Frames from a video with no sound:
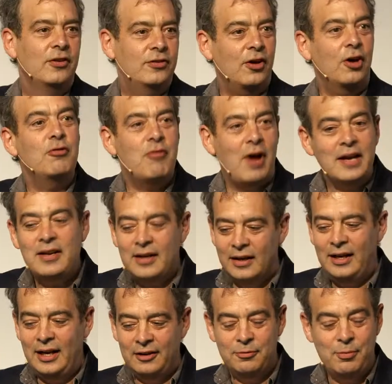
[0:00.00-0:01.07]
so
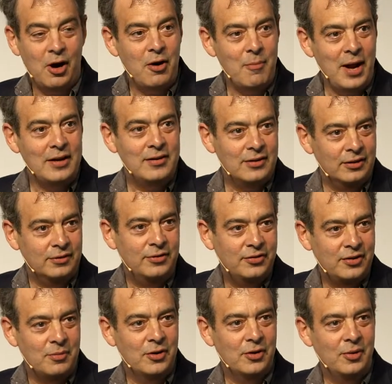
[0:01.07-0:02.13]
radically experimental for
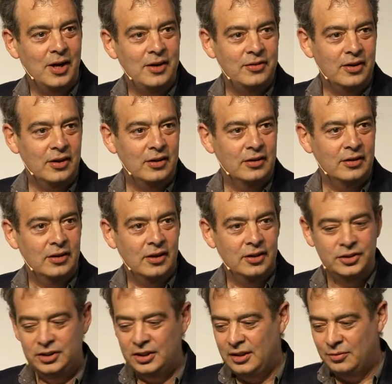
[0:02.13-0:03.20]
some of the ways that
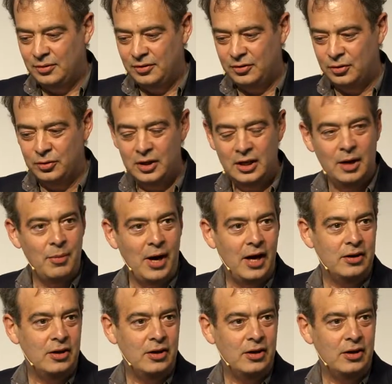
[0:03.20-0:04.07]
Arshin was talking about.